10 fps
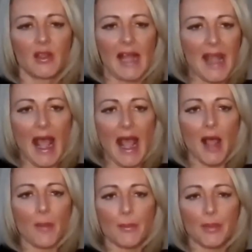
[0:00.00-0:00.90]
An
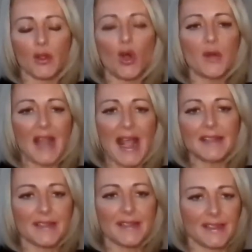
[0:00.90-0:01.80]
app called
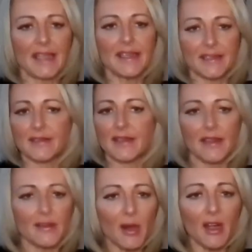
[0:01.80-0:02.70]
Insight
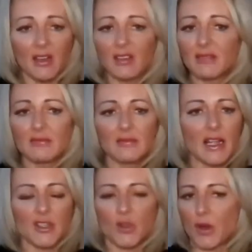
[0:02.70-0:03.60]
Timer
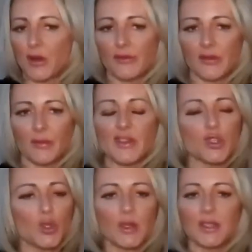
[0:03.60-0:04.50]
is one of them
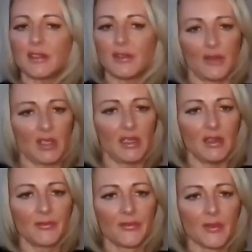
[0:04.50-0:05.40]
that's totally
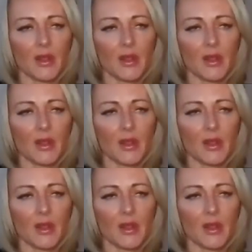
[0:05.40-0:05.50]
free.